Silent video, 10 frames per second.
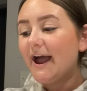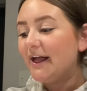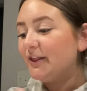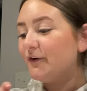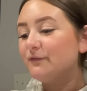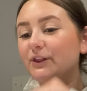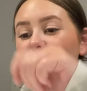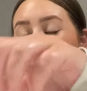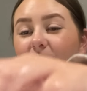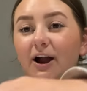Hello,
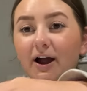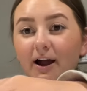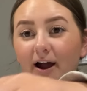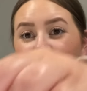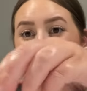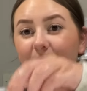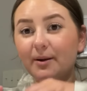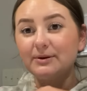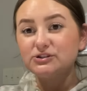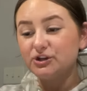vlog. I'm
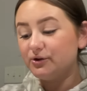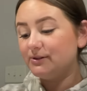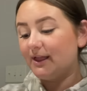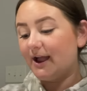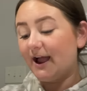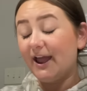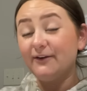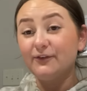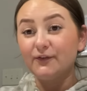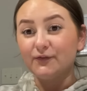coming to you
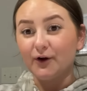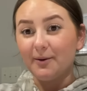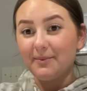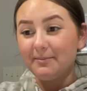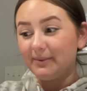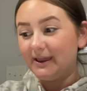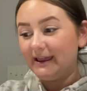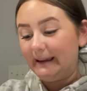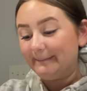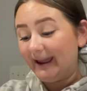live from
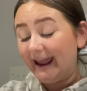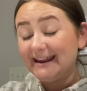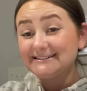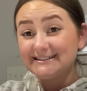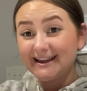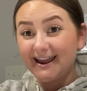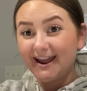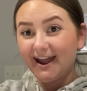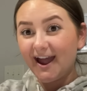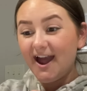me
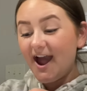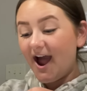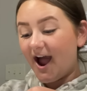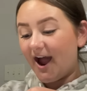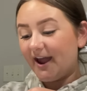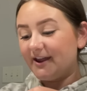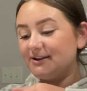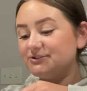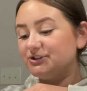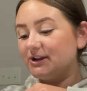painting.
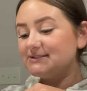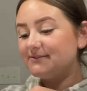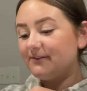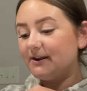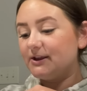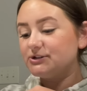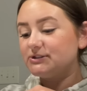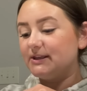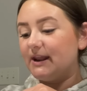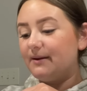I just
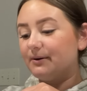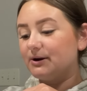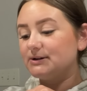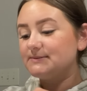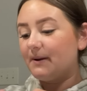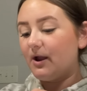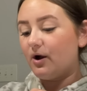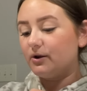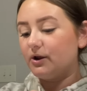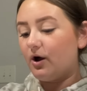finished The Neighbors by
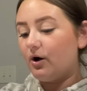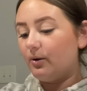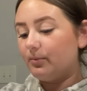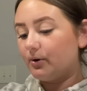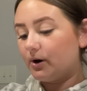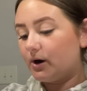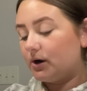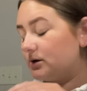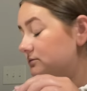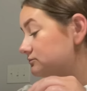Anya
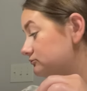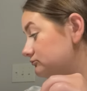Allborn.